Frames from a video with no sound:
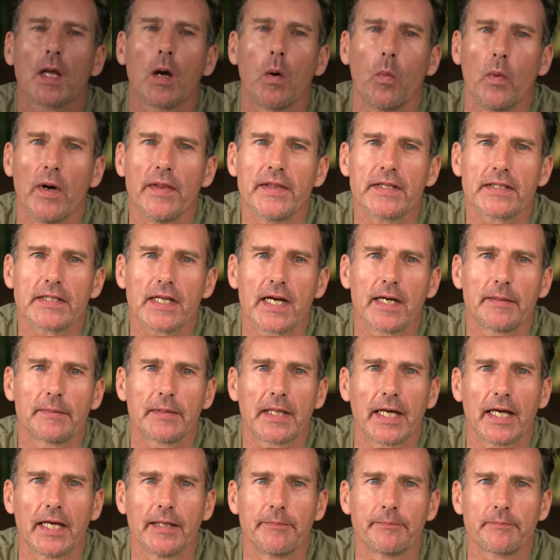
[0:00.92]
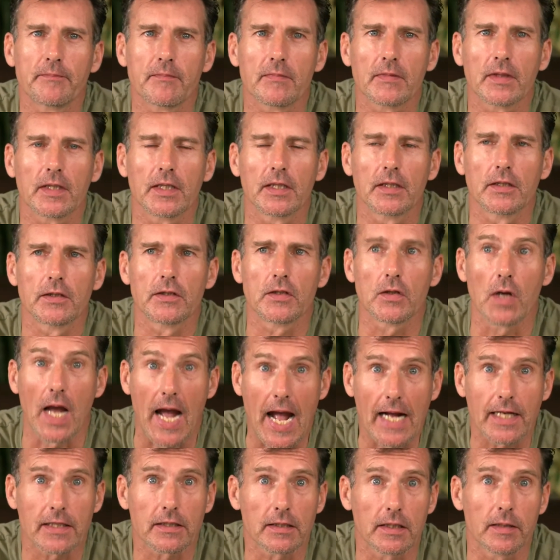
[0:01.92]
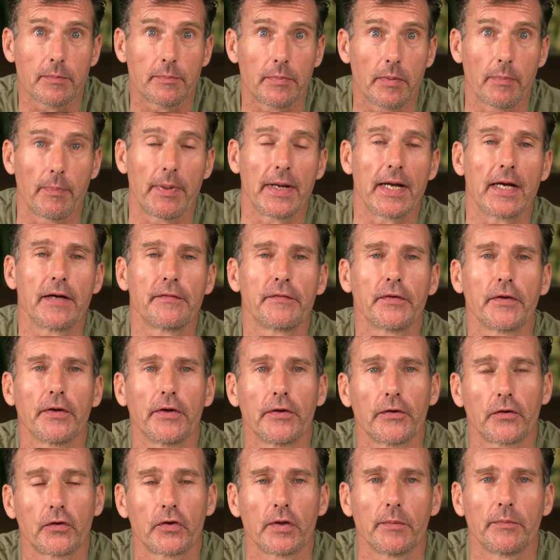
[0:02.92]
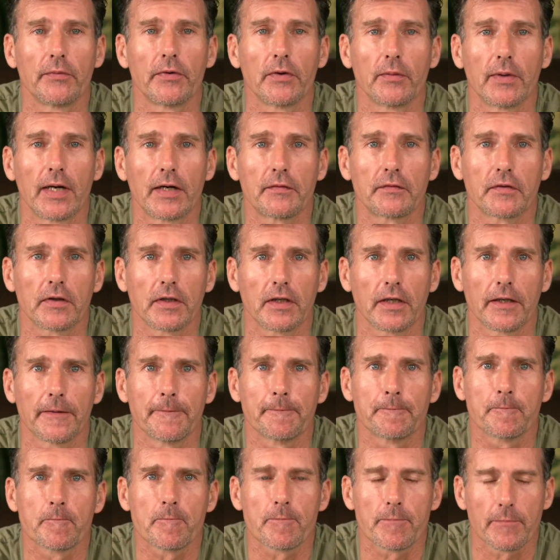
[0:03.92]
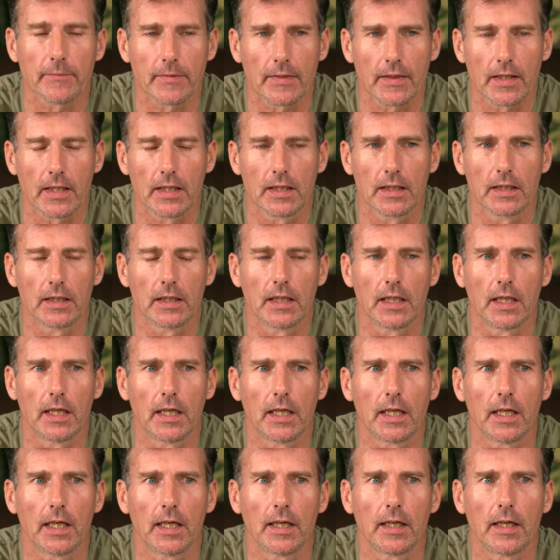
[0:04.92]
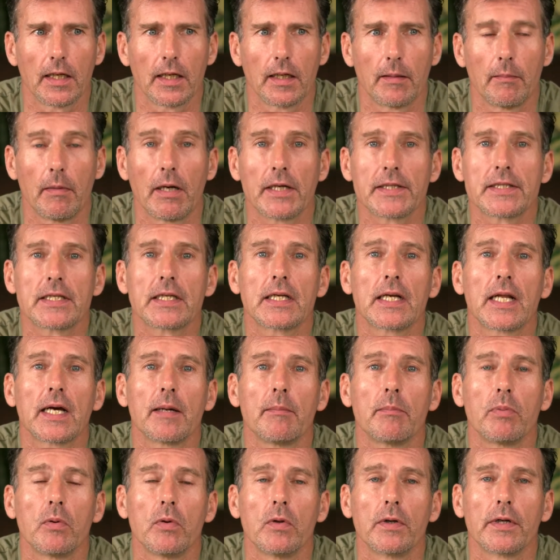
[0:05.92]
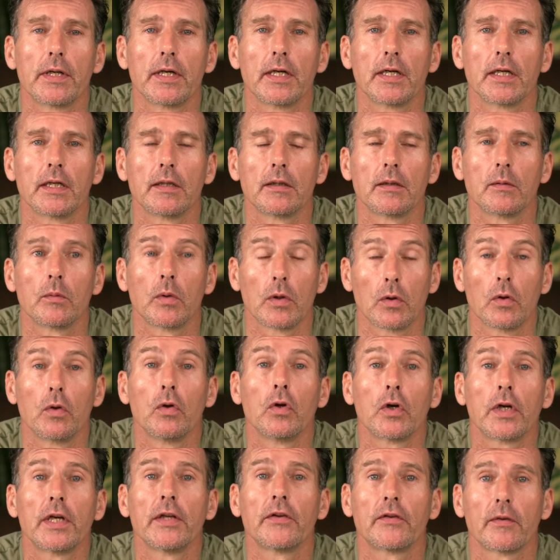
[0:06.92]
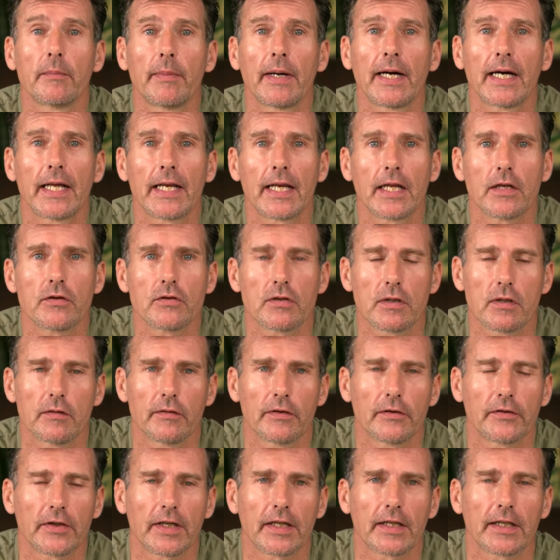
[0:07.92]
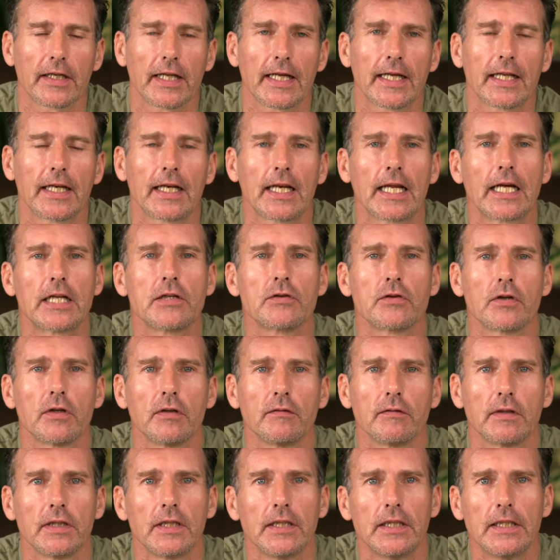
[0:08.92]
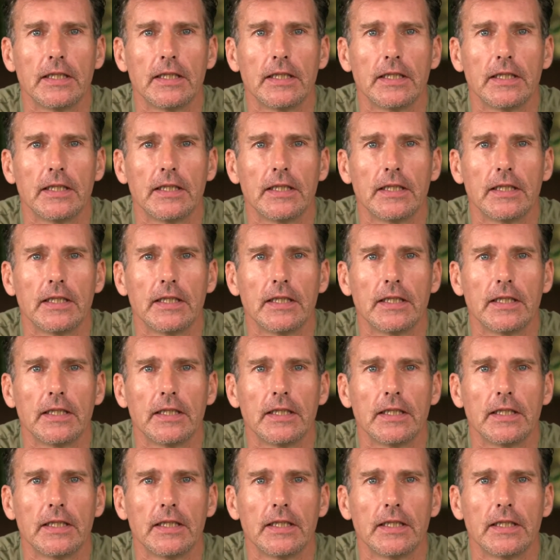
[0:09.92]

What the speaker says: when the time came to actually prepare for this trip through Africa, Martin and I were looking to buy a Land Rover, a second-hand Land Rover.